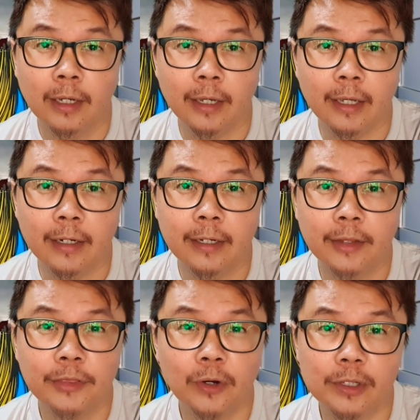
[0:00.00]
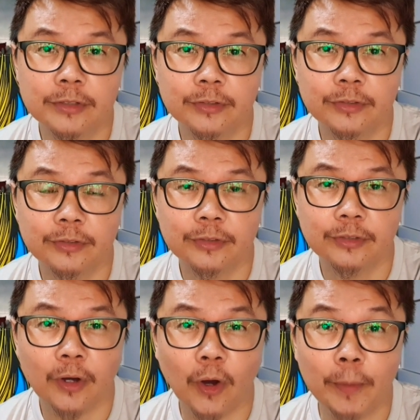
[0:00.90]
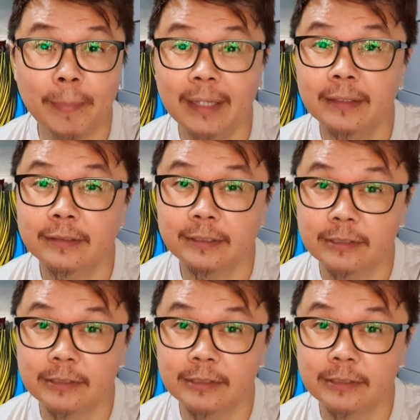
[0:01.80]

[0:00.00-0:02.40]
and her thoughts on mental